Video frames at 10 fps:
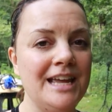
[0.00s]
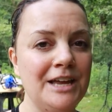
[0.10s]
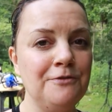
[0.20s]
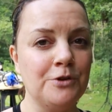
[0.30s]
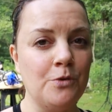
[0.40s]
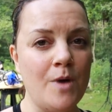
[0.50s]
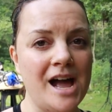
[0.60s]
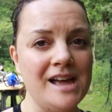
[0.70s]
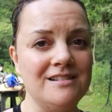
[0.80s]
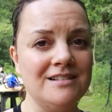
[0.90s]
dead for a
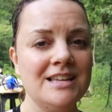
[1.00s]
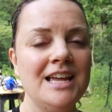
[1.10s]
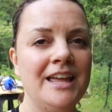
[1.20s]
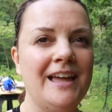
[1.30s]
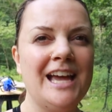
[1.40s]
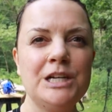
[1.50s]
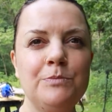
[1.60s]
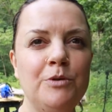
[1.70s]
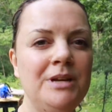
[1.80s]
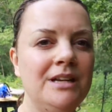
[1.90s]
while. The ash borer